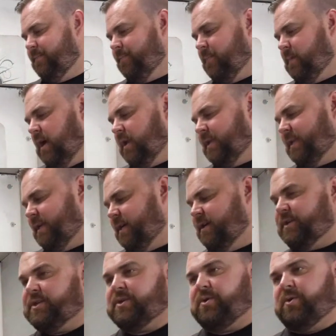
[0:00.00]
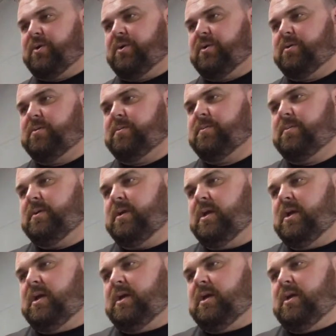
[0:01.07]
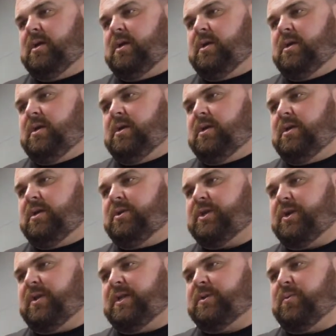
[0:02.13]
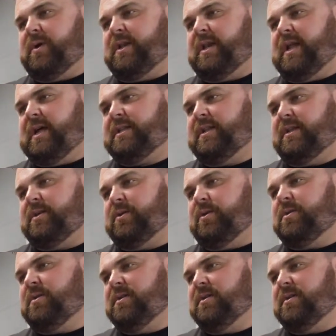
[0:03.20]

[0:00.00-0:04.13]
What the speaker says: I'll just sit here and scroll. You showed us what not to do.